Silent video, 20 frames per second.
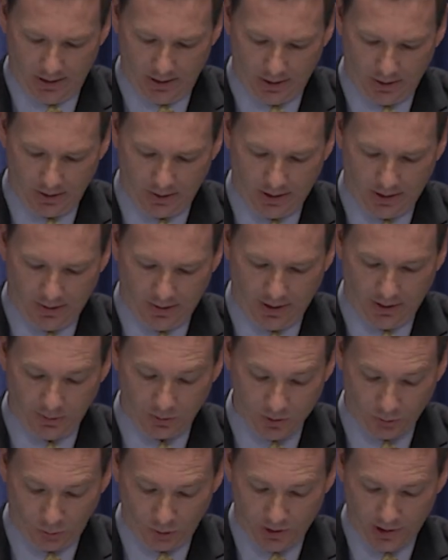Uh, now that
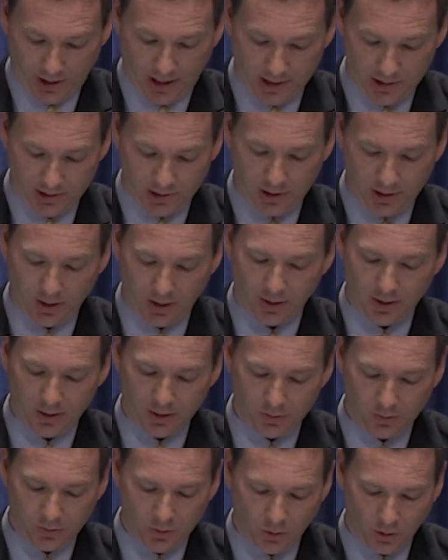was worst case
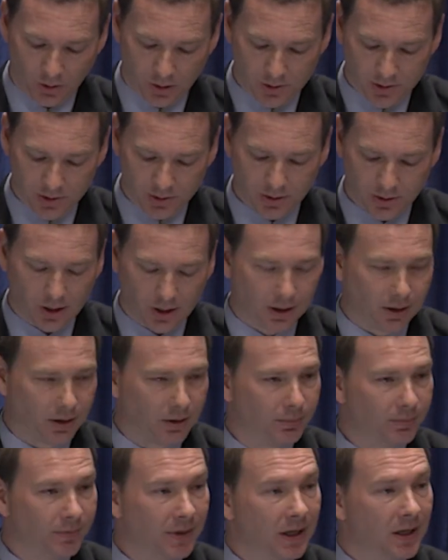scenario, of course.
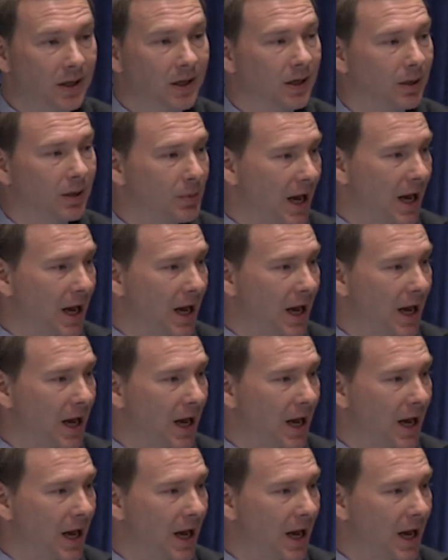Um, I'm